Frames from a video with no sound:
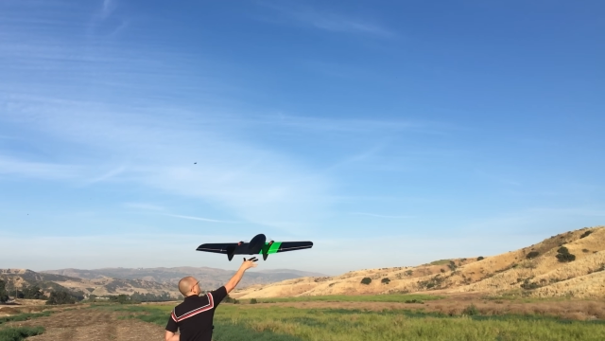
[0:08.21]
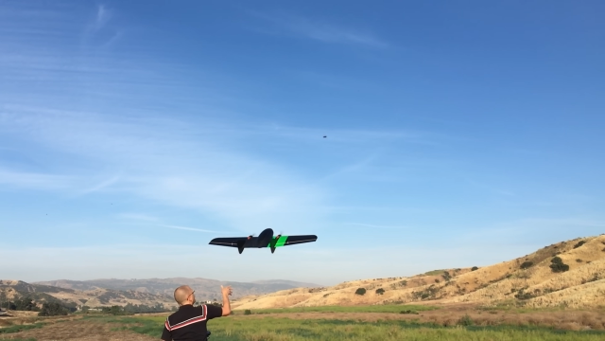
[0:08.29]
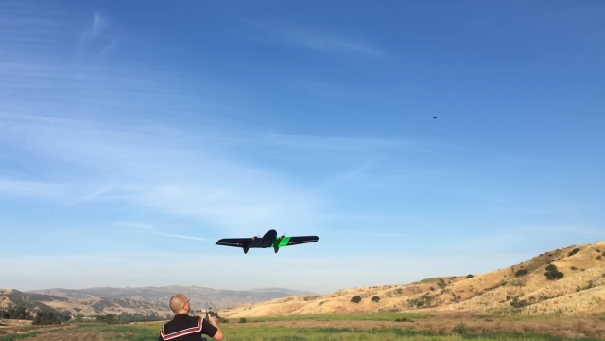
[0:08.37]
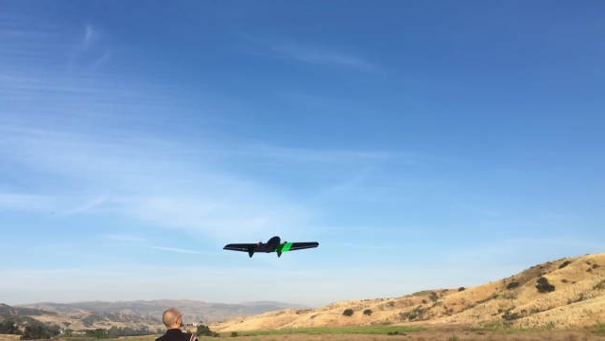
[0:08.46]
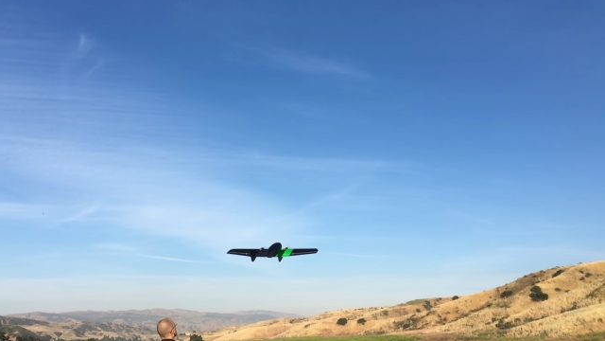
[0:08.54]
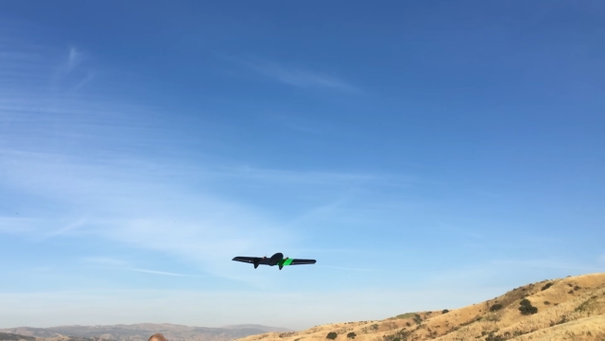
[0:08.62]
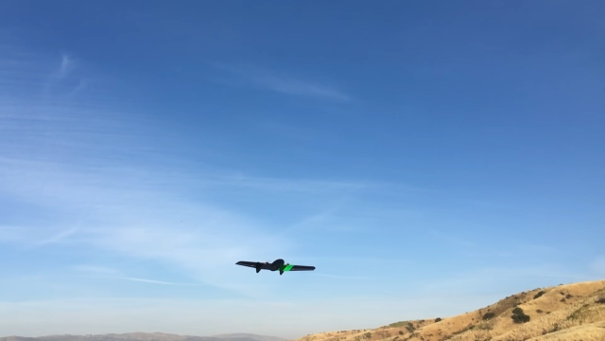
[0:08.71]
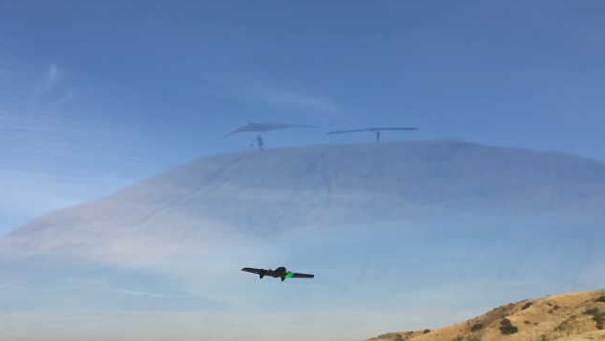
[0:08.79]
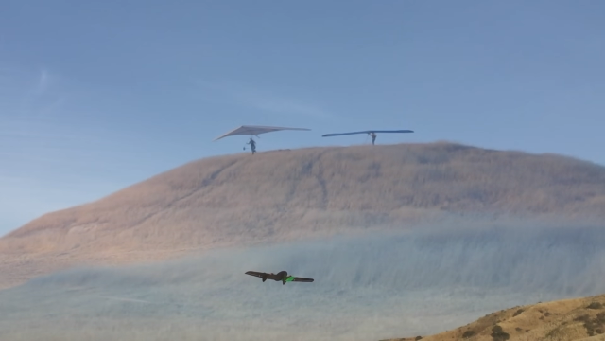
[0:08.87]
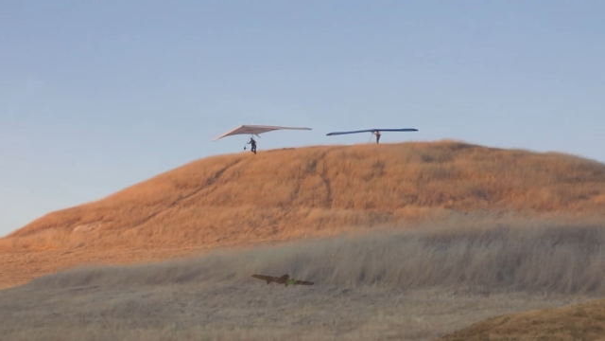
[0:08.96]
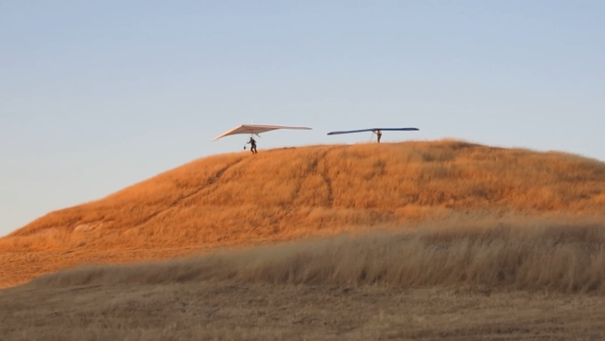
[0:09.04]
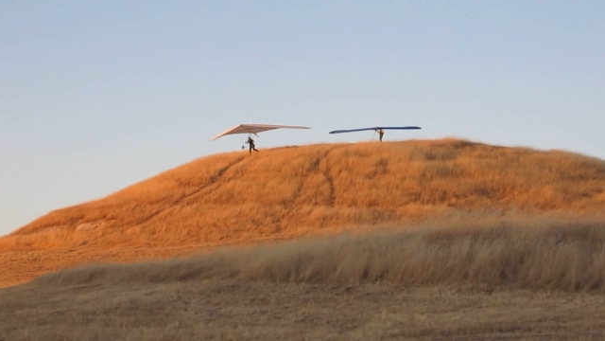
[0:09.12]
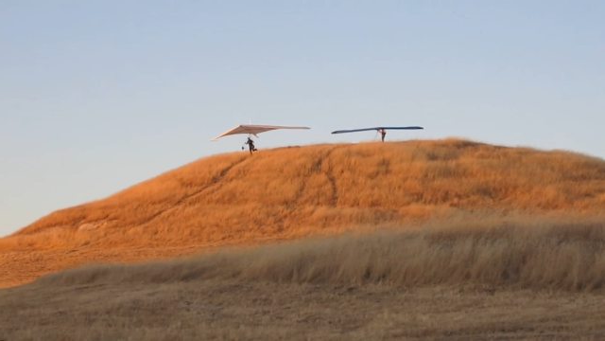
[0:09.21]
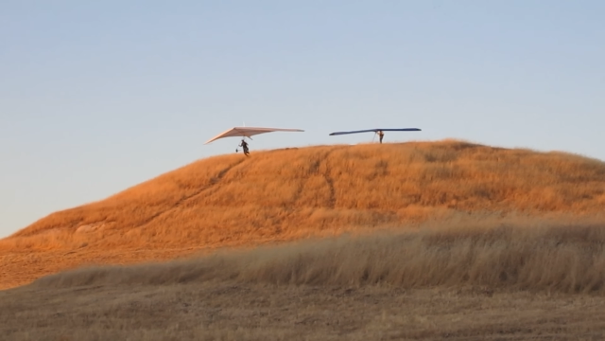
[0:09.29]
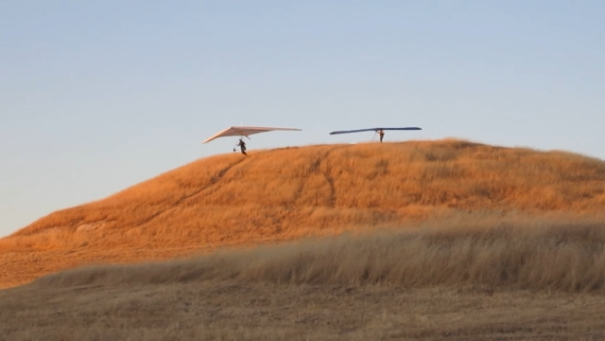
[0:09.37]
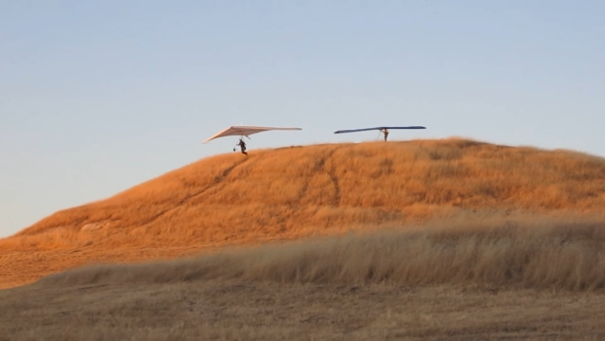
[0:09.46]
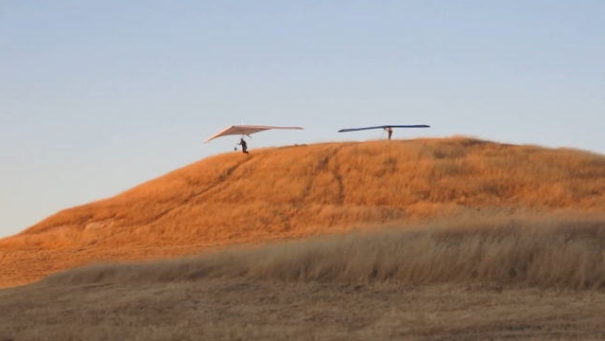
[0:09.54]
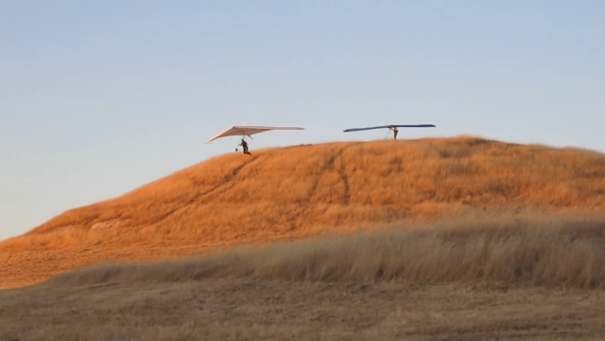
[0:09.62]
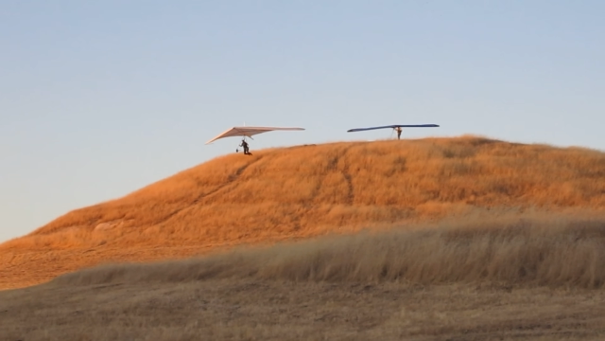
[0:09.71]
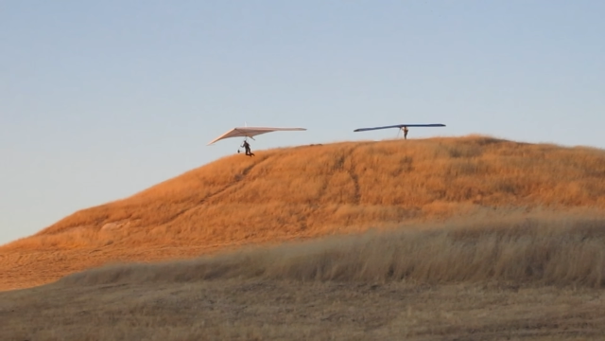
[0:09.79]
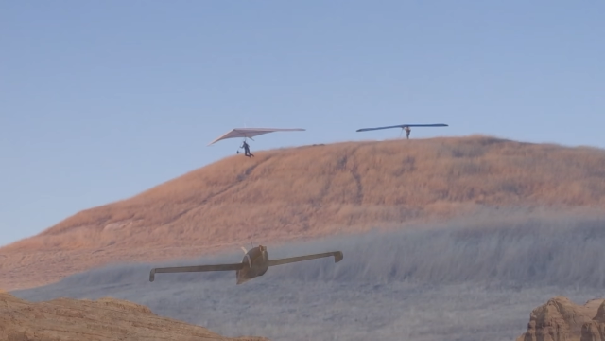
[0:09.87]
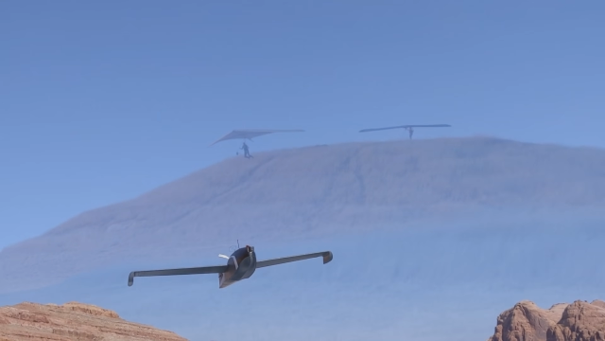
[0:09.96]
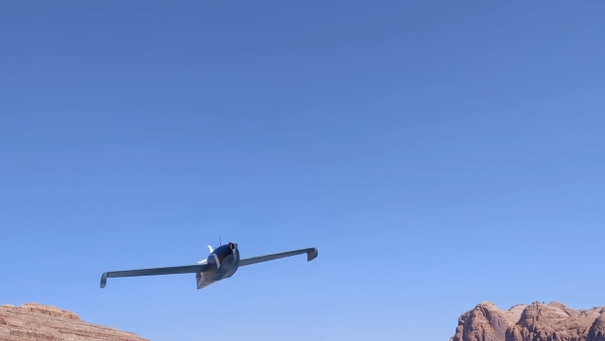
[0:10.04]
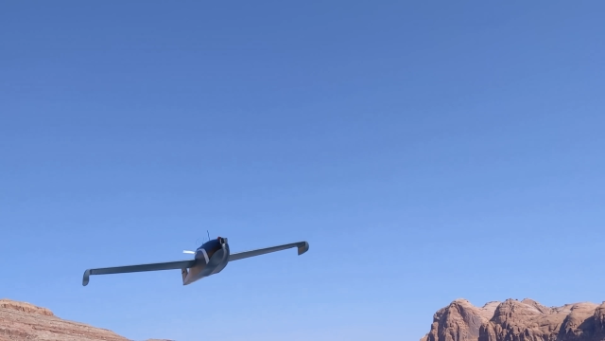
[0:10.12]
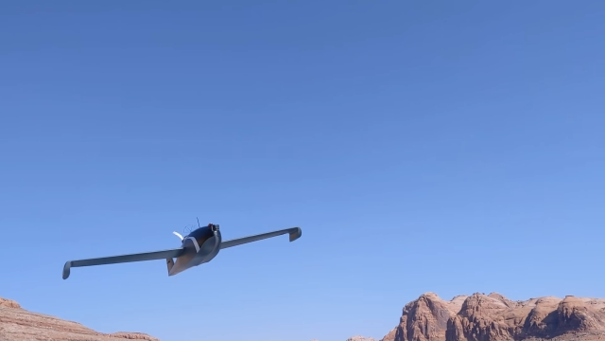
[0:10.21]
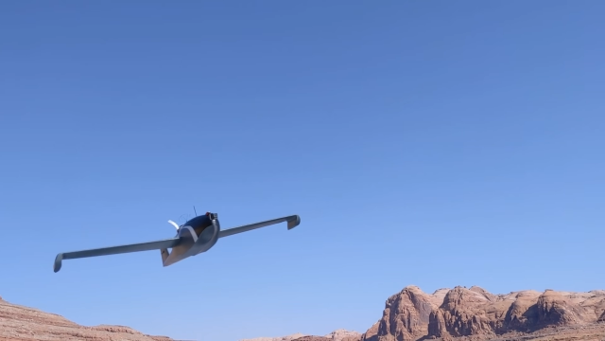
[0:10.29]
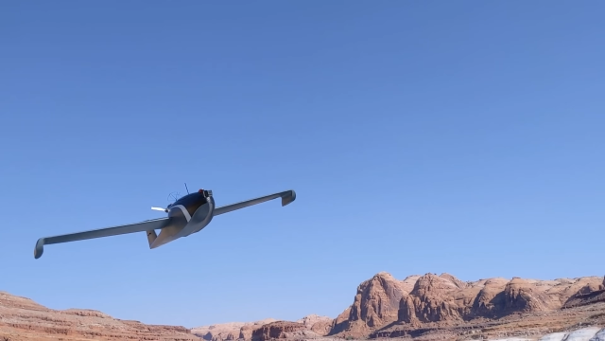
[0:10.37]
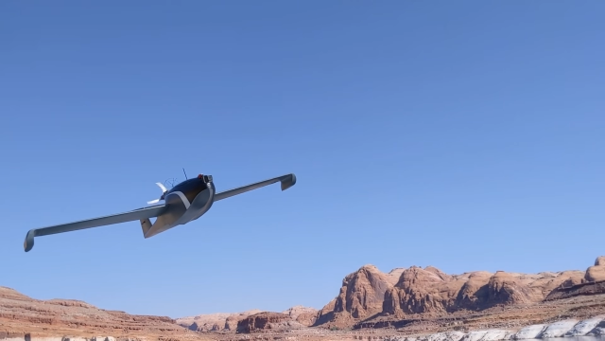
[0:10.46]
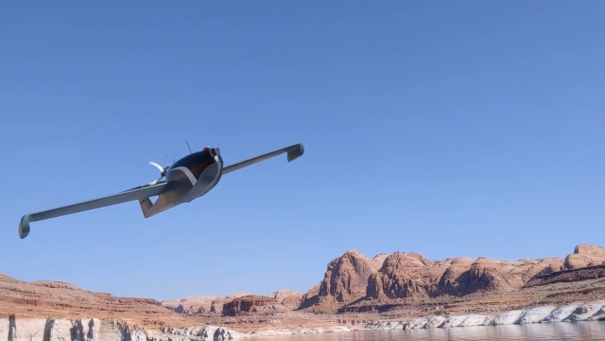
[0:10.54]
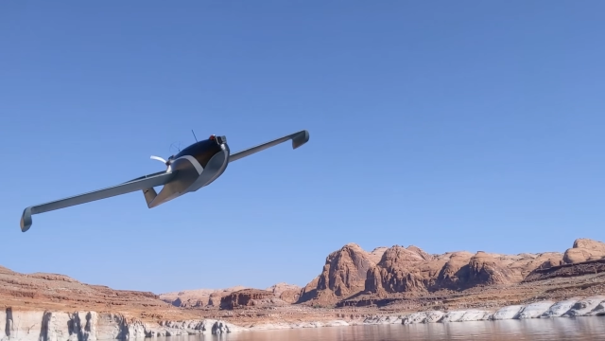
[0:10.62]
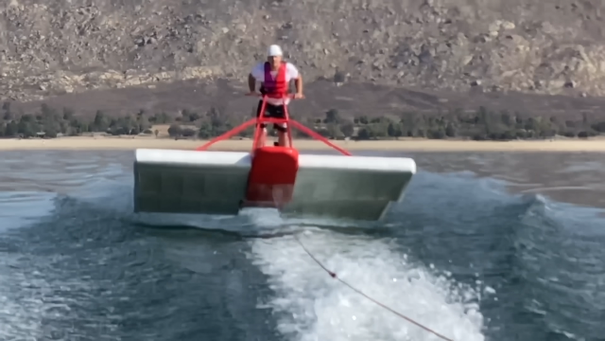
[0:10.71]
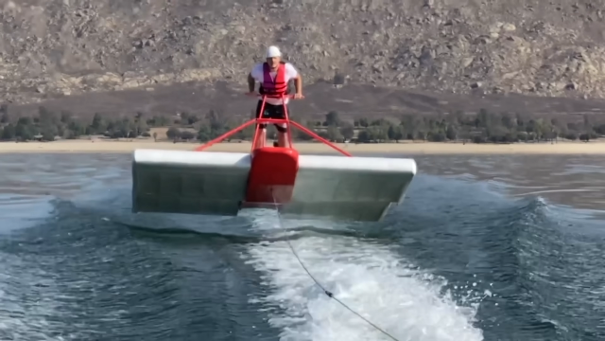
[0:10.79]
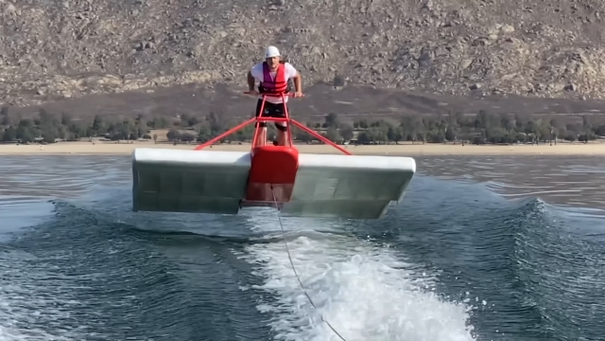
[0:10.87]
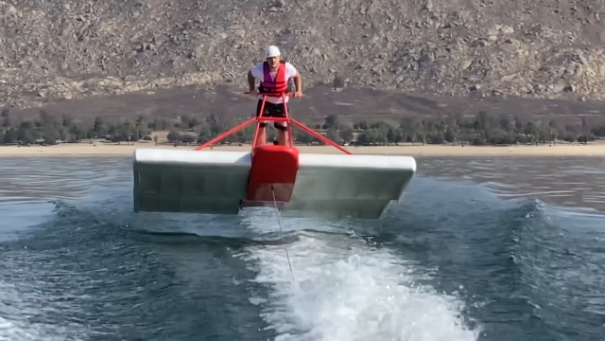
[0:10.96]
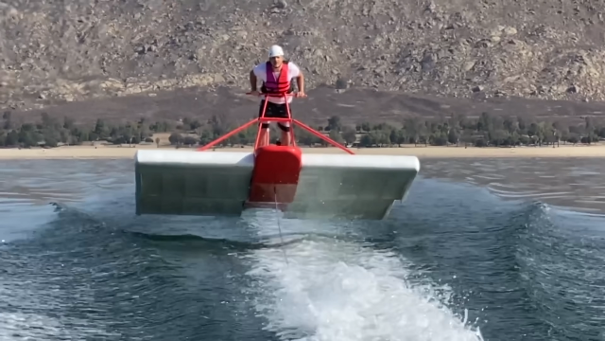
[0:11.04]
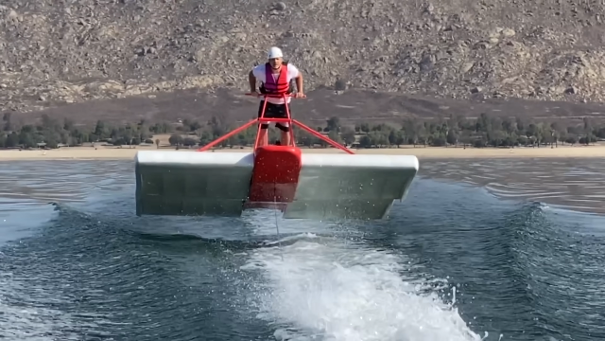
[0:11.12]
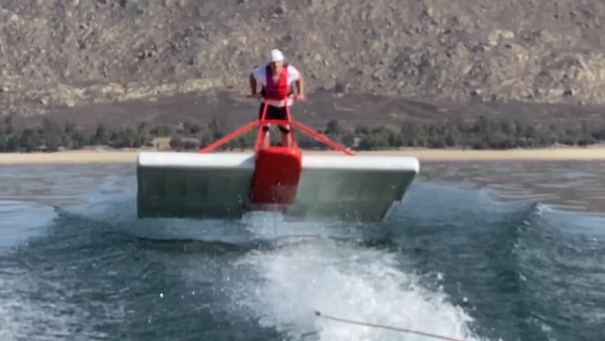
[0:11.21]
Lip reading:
(no speaker visible)